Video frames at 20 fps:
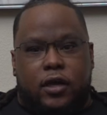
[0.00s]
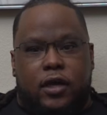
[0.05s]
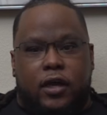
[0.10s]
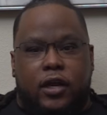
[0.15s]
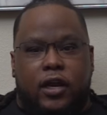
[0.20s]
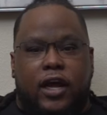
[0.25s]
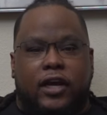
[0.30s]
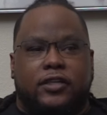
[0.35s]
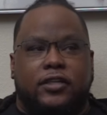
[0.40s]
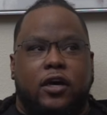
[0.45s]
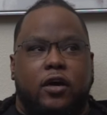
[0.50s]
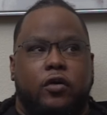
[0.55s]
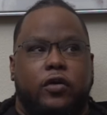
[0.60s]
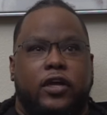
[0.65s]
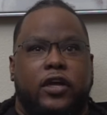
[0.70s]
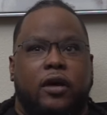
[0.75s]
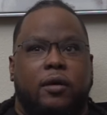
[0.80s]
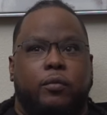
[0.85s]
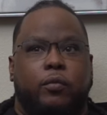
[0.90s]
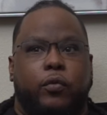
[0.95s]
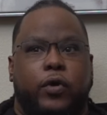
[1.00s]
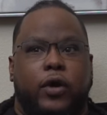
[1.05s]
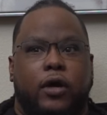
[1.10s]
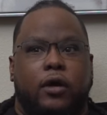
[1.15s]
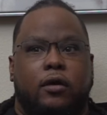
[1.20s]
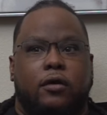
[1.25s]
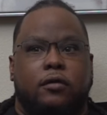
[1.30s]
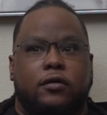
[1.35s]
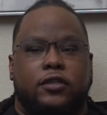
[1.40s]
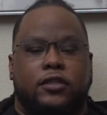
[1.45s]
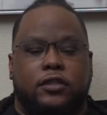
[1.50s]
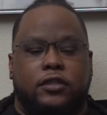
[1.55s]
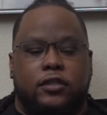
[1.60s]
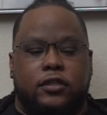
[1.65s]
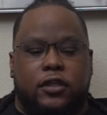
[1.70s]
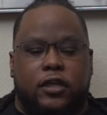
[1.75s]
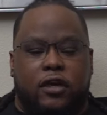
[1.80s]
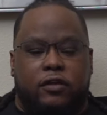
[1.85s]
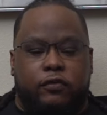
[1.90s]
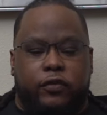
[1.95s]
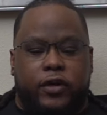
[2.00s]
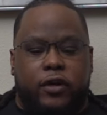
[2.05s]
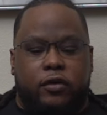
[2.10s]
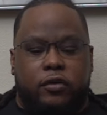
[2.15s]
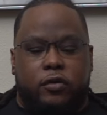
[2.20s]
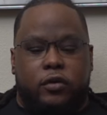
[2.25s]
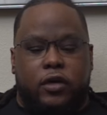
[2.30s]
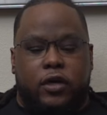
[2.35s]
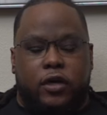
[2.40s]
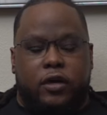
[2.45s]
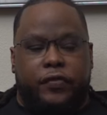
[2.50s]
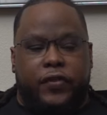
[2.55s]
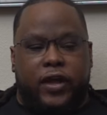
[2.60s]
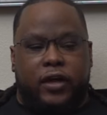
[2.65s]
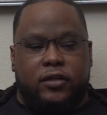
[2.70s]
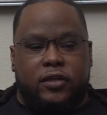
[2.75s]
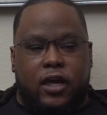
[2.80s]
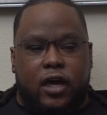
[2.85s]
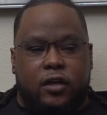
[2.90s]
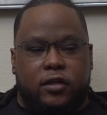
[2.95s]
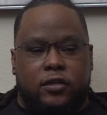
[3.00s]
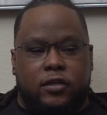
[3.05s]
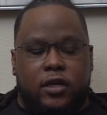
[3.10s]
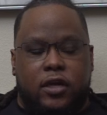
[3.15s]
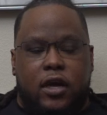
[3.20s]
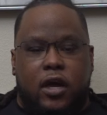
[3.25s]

And I told him, well, if we're gonna do a hundred thousand dollars,